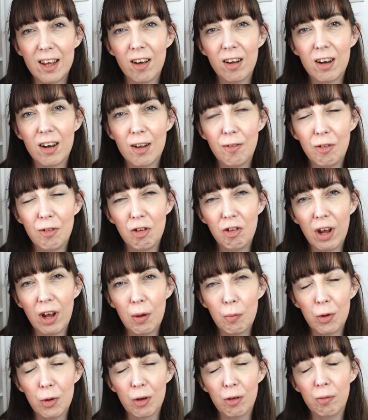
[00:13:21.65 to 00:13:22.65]
I'd love to
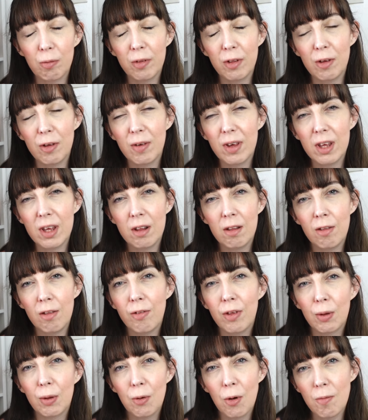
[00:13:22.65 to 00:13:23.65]
chat books with you in
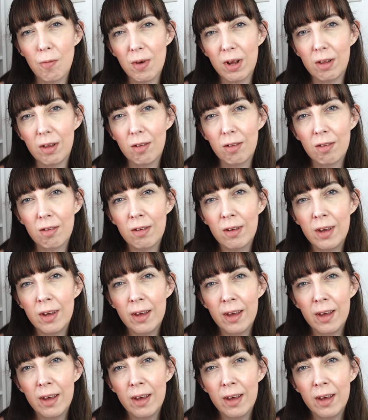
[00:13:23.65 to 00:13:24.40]
the comments.